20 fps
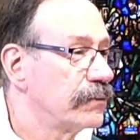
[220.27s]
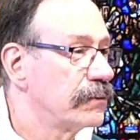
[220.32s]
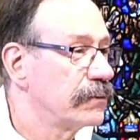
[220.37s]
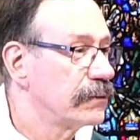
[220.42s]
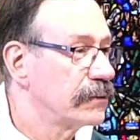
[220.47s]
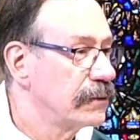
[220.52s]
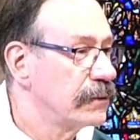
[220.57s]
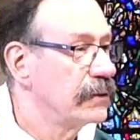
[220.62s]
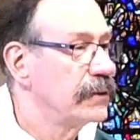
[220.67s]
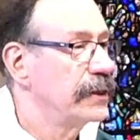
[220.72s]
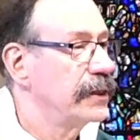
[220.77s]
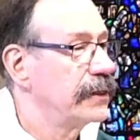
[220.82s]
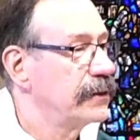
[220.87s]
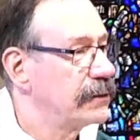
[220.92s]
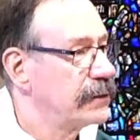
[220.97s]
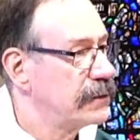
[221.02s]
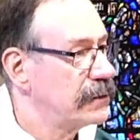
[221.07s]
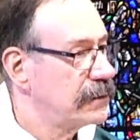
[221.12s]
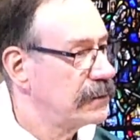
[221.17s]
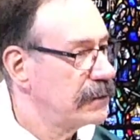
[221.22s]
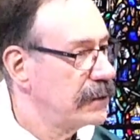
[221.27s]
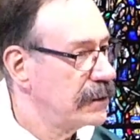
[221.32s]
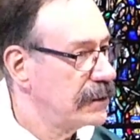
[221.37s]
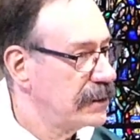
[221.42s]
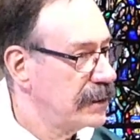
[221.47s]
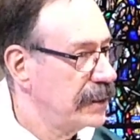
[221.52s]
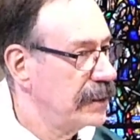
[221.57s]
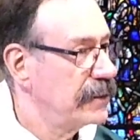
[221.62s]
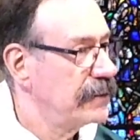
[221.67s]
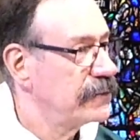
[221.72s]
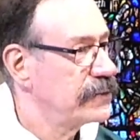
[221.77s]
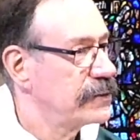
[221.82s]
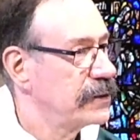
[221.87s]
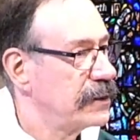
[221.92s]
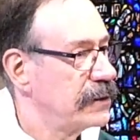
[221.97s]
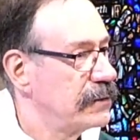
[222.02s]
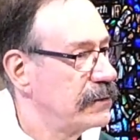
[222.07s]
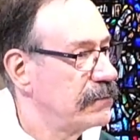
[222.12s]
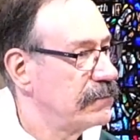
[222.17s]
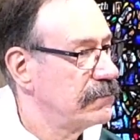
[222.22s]
learning the things
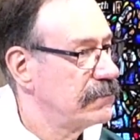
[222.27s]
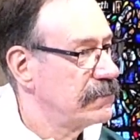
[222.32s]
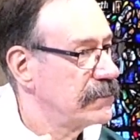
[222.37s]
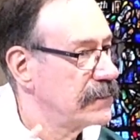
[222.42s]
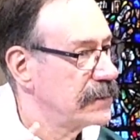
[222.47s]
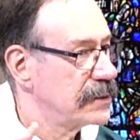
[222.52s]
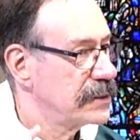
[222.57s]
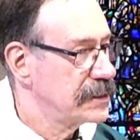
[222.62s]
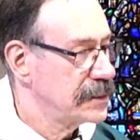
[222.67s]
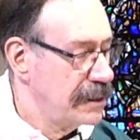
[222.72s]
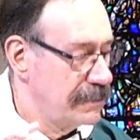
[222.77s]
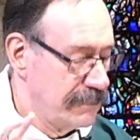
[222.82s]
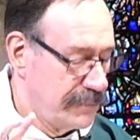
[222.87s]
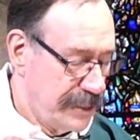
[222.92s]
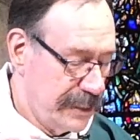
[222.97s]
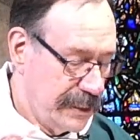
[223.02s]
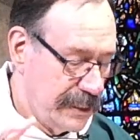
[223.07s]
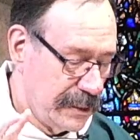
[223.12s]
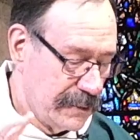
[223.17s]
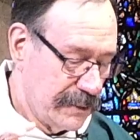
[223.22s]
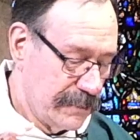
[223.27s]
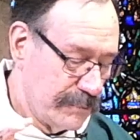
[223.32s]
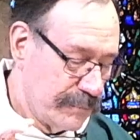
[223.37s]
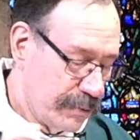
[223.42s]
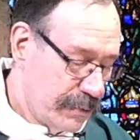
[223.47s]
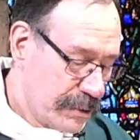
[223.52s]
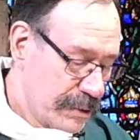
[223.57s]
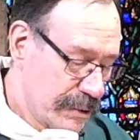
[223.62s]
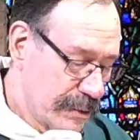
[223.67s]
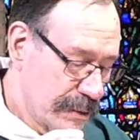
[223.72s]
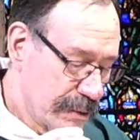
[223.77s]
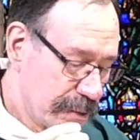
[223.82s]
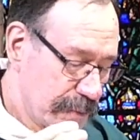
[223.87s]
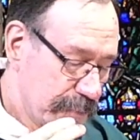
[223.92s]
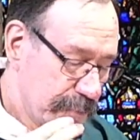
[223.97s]
that some think are important.